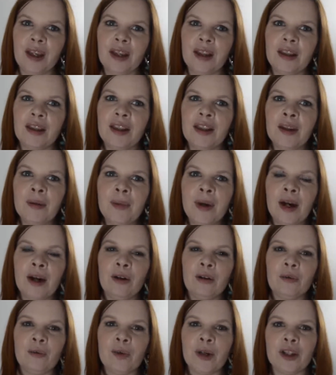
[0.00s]
Think
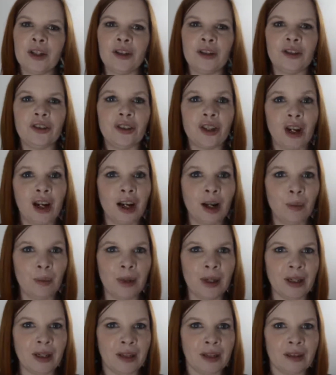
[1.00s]
about what your job
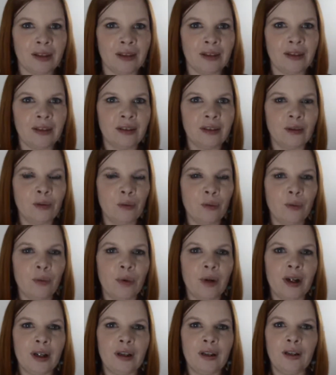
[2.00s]
is,
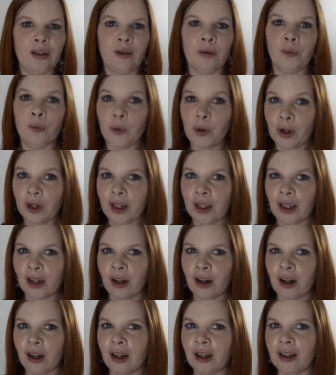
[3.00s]
what you're working
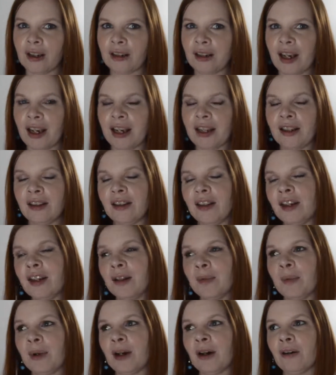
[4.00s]
on, and
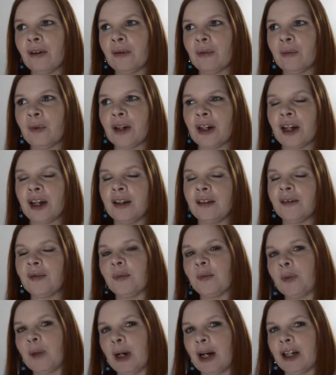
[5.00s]
think about what kind
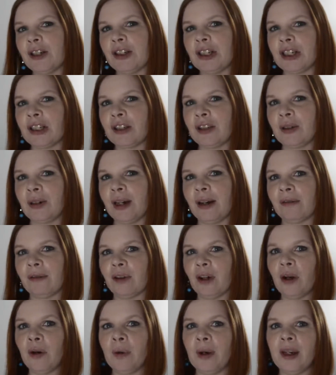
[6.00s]
of projects you
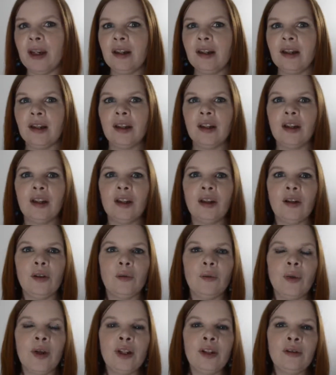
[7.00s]
have going,
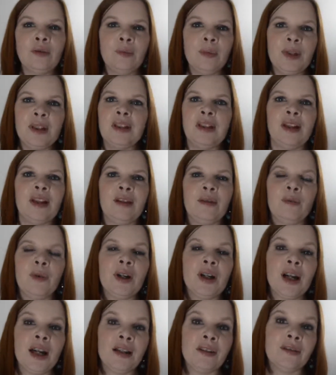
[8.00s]

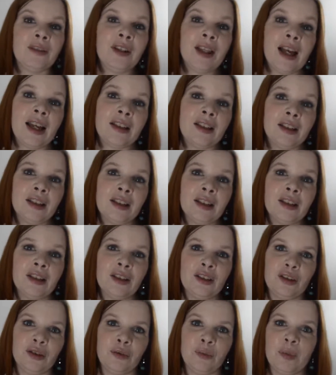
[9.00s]
what kind of classes
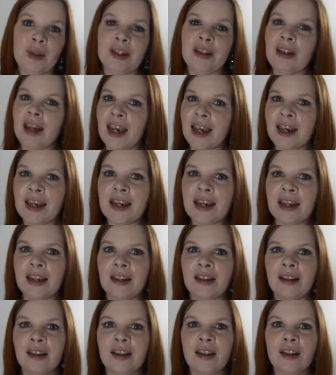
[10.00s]
you'd be
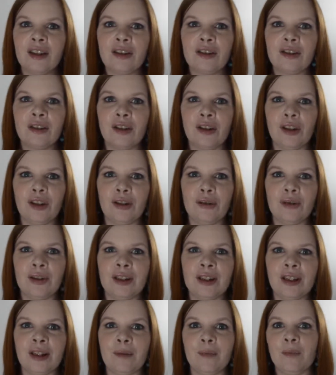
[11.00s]
taking so that you
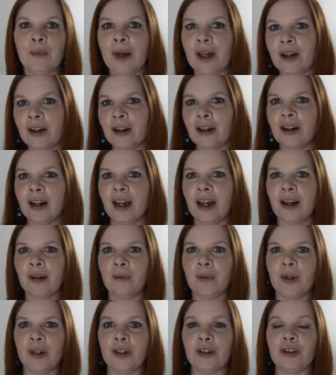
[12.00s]
can get better
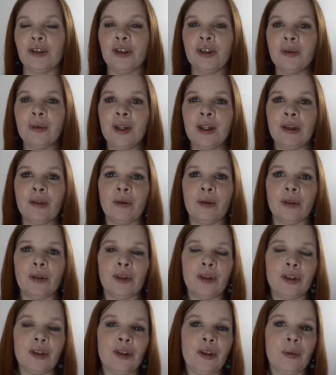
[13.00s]
at what you're doing or
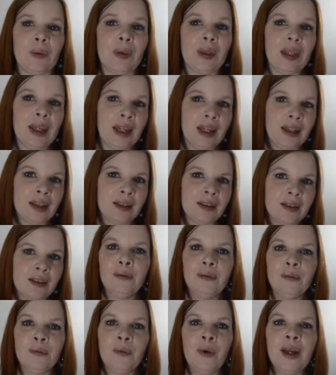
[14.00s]
learn new things.
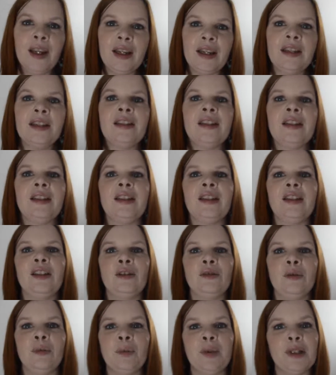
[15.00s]
What is it that
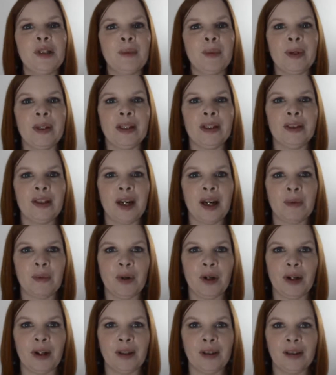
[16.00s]
you would be spending time
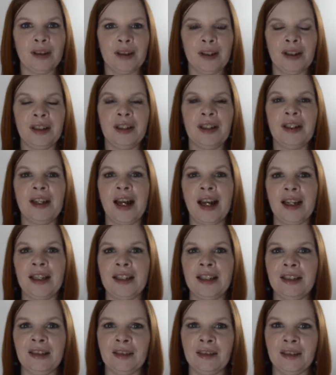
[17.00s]
on in an
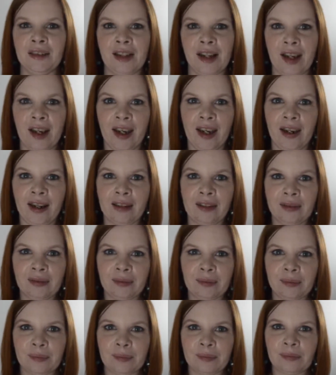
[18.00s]
ideal day?
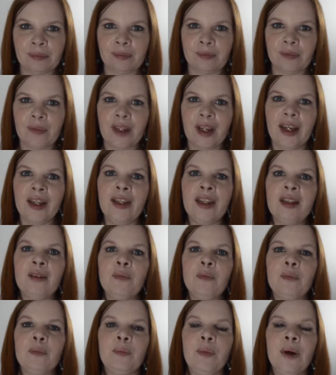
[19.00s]
And
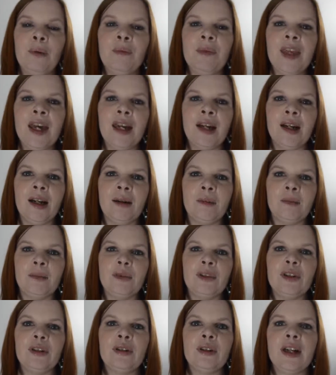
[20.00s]
then bump that up
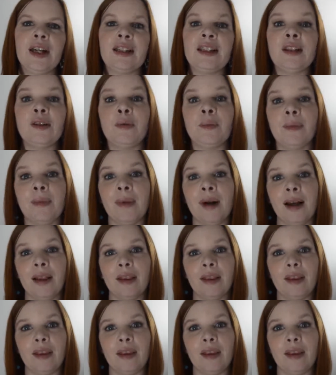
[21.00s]
to an ideal month.